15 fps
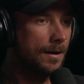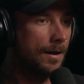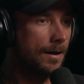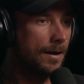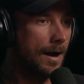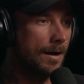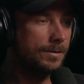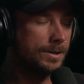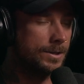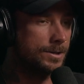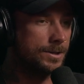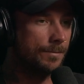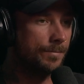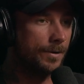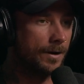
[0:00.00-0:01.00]
I would just
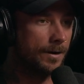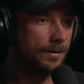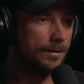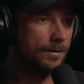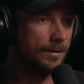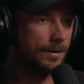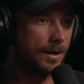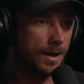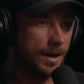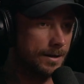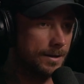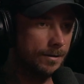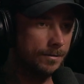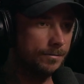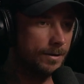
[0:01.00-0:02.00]
jump on a
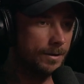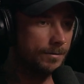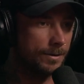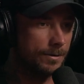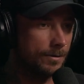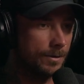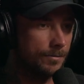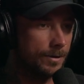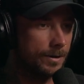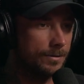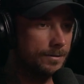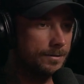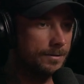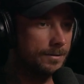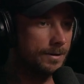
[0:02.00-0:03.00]
handheld rig with the
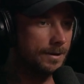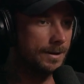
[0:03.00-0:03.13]
Onewheel. Yeah.